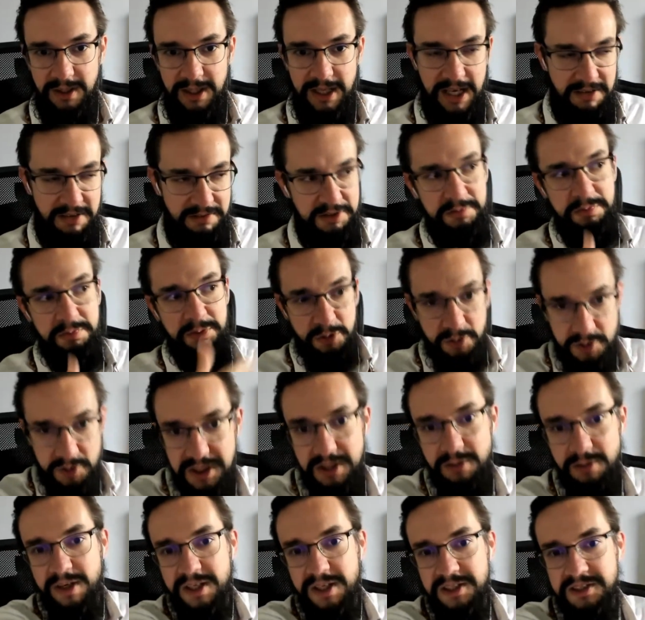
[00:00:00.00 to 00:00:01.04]
And if it's
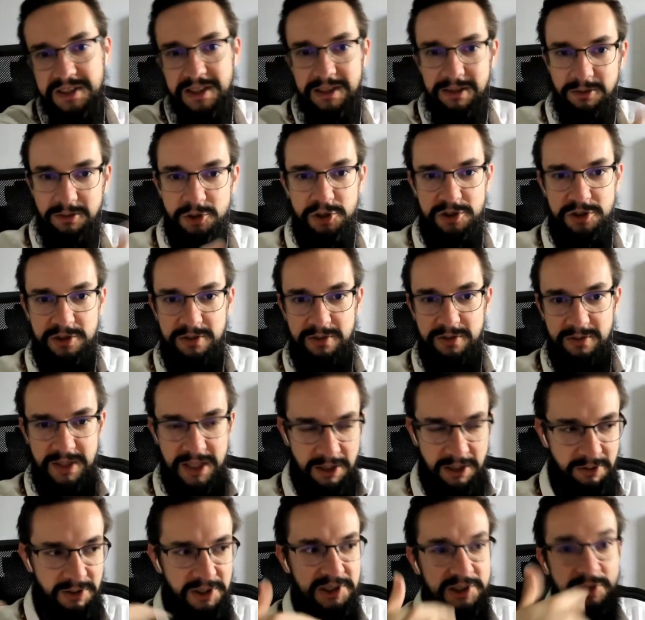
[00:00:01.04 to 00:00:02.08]
producing waste, it will just
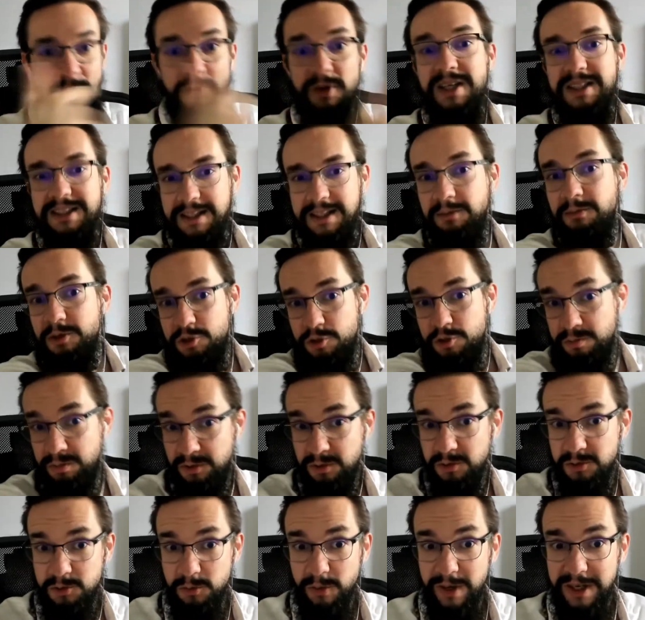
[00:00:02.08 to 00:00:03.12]
increase the rate at which you
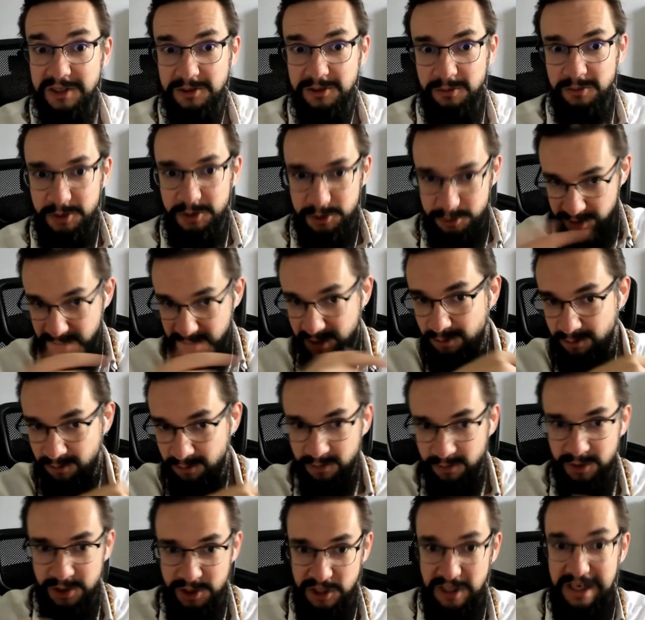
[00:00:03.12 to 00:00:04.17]
produce waste, which
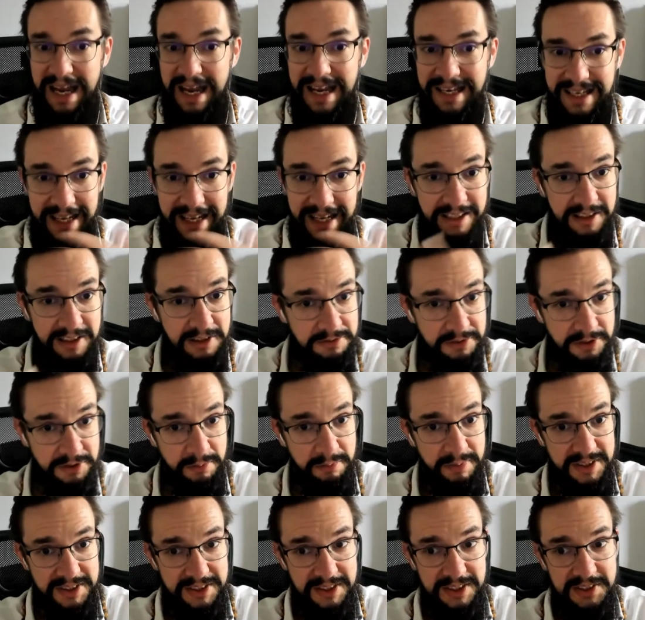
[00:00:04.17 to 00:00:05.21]
is a net negative for the
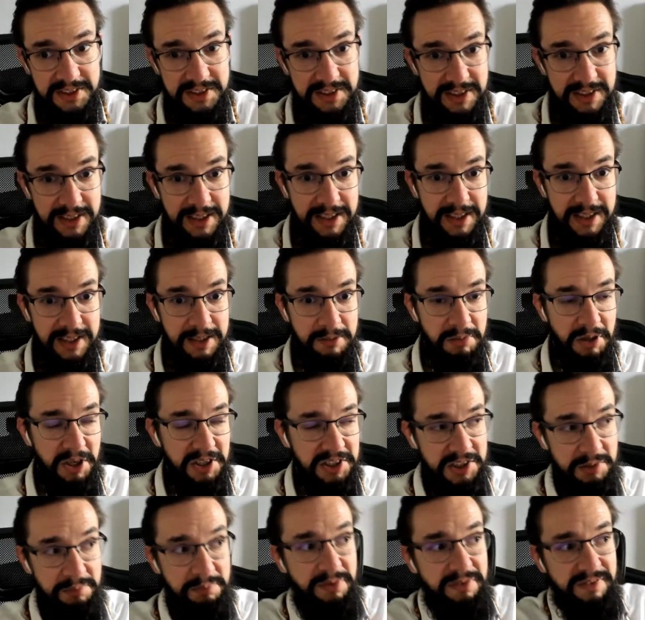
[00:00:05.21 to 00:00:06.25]
business
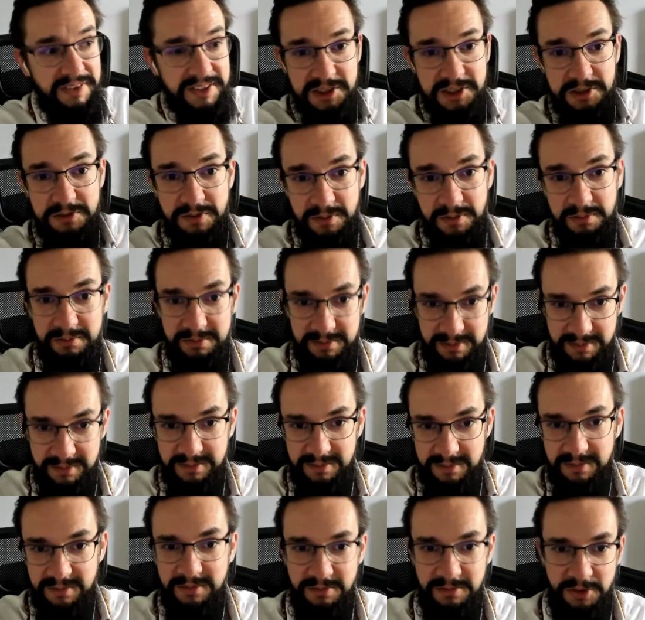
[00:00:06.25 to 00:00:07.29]
because it prevents us from
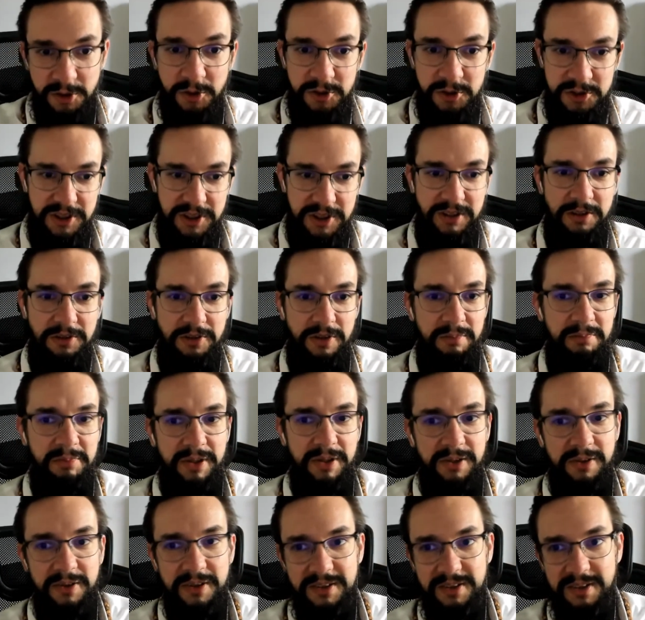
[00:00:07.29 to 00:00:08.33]
focusing on the top
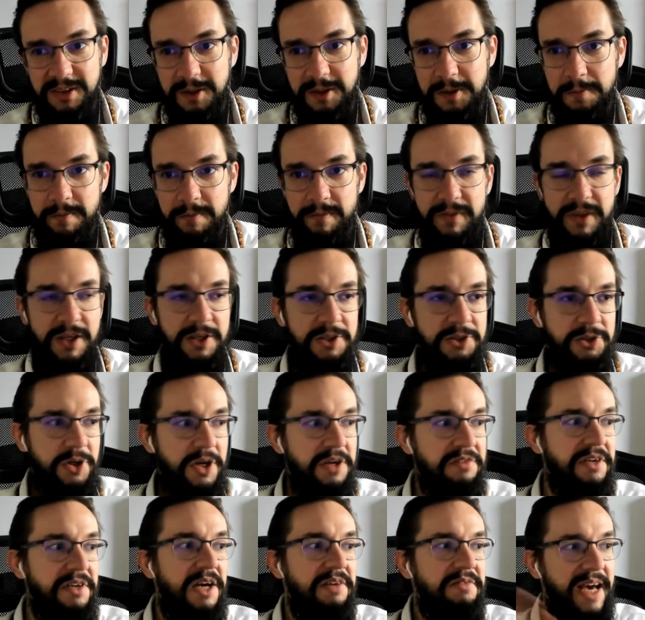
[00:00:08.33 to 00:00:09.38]
priority. So
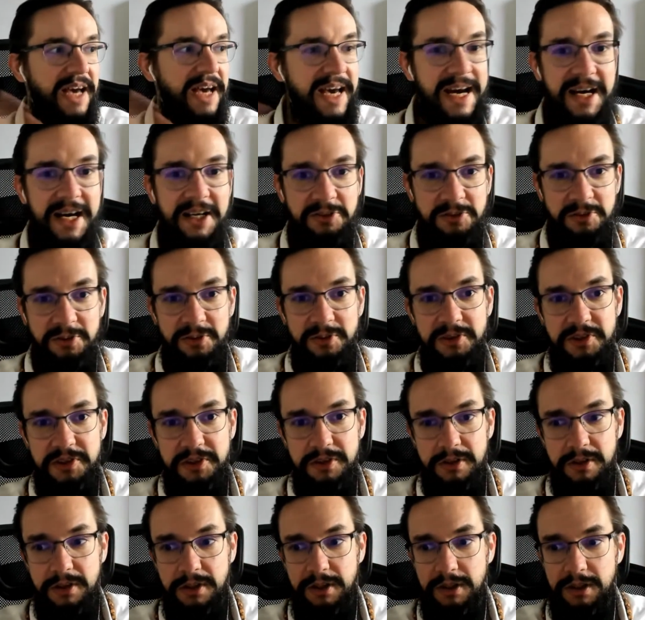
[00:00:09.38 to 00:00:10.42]
if you have AI tools,